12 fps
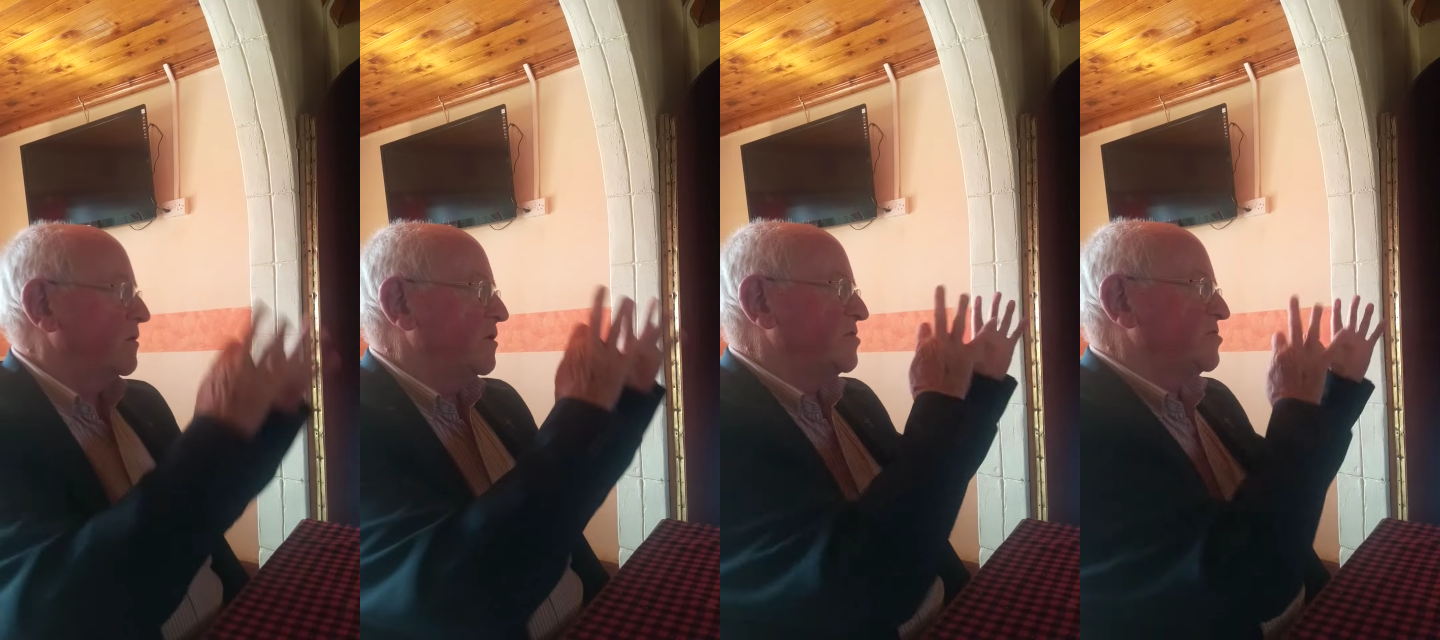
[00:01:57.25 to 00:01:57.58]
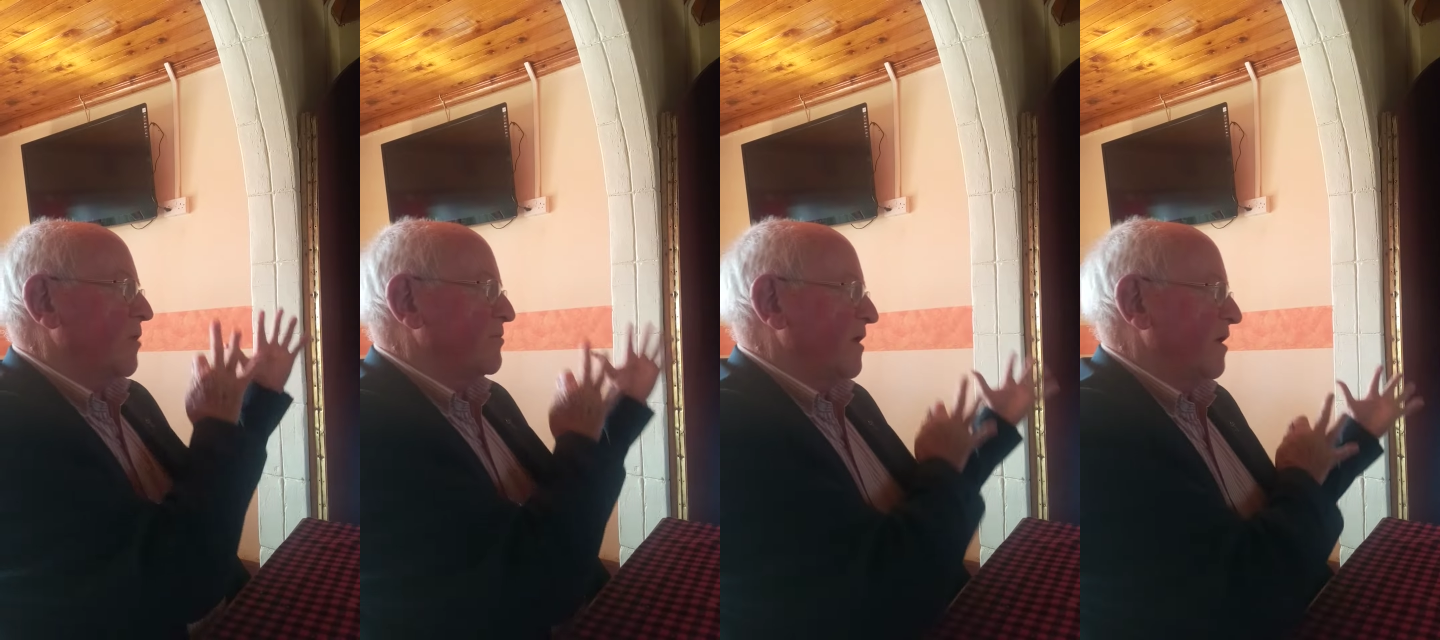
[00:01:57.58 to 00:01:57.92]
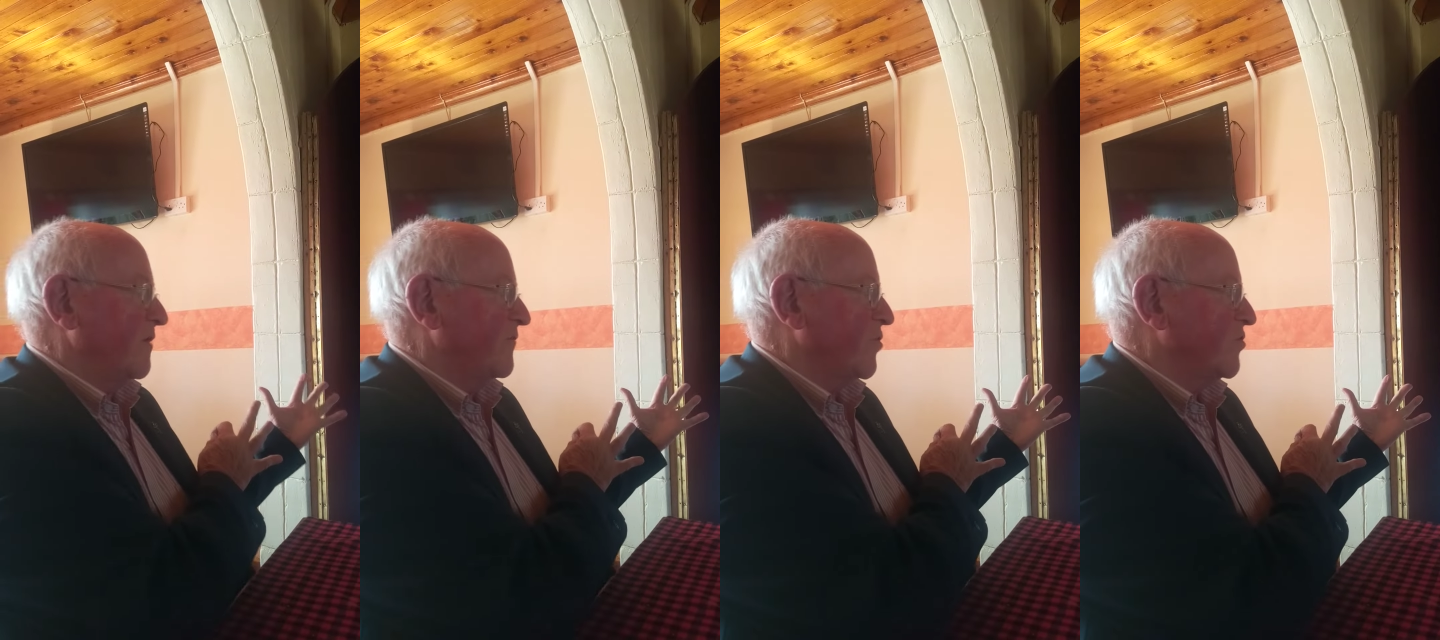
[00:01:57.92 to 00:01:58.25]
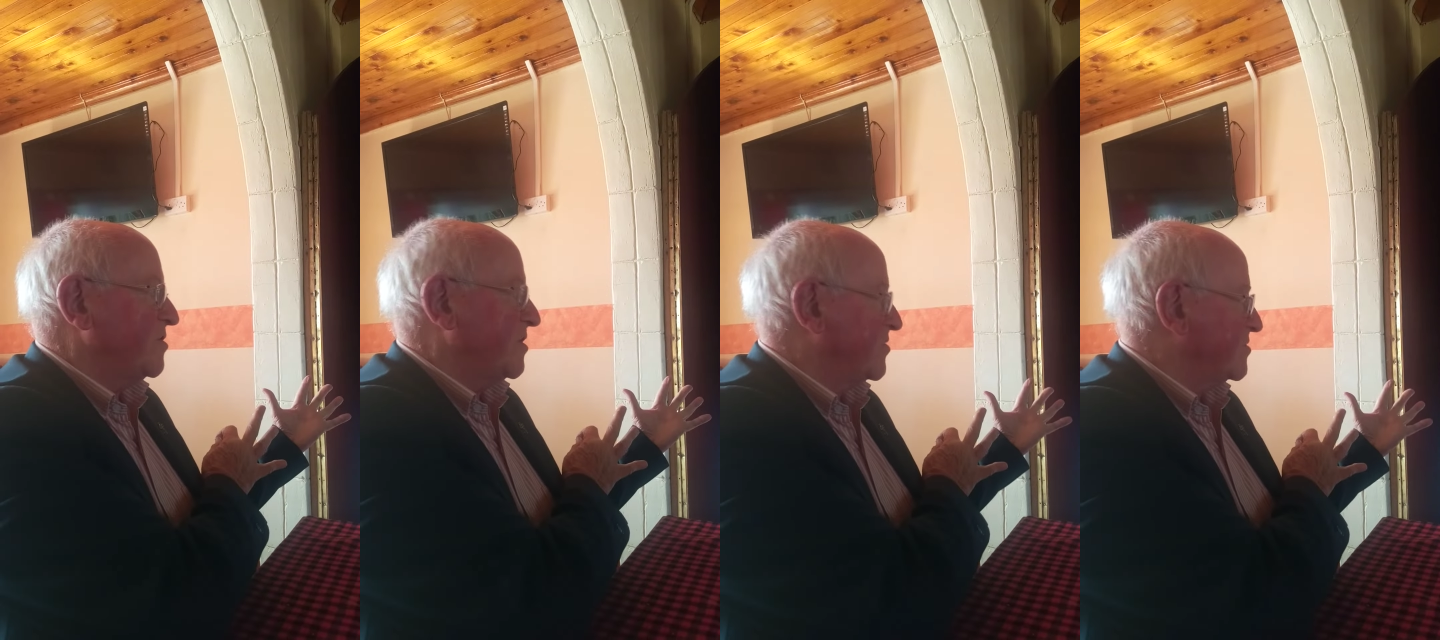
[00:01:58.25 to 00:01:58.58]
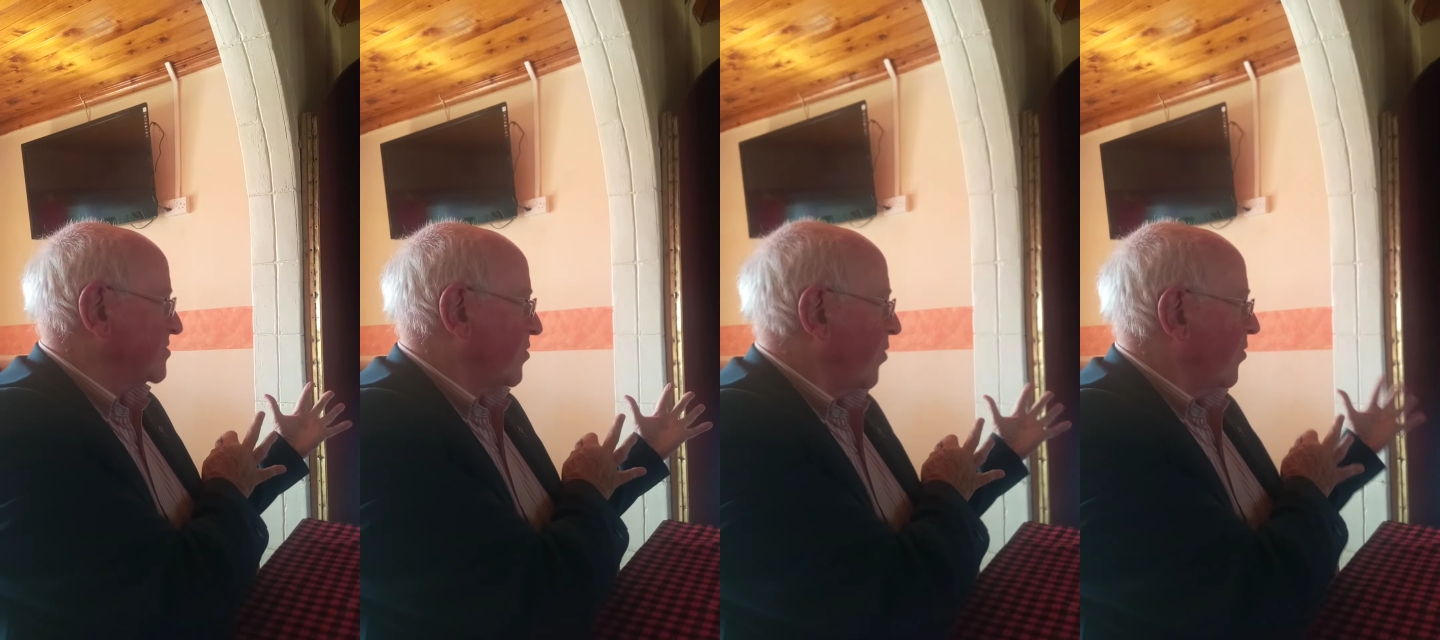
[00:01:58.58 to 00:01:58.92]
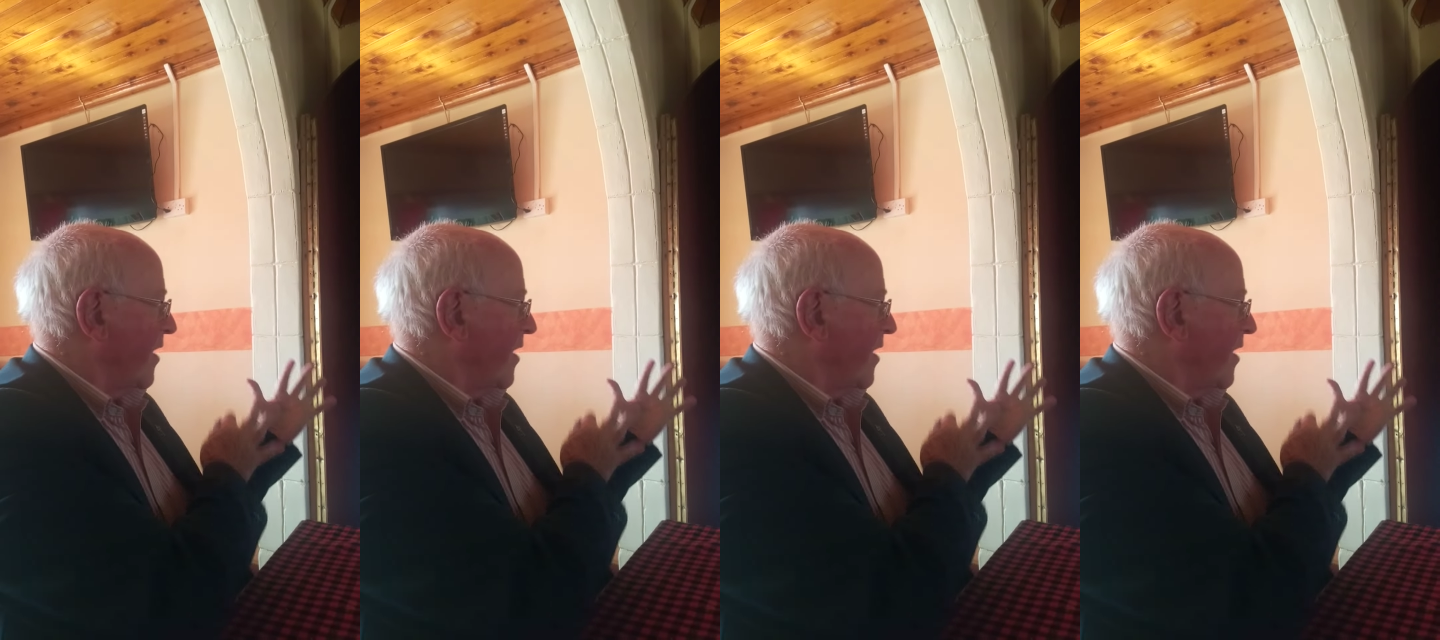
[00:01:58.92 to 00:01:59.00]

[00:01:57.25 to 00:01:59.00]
something of 30 years ago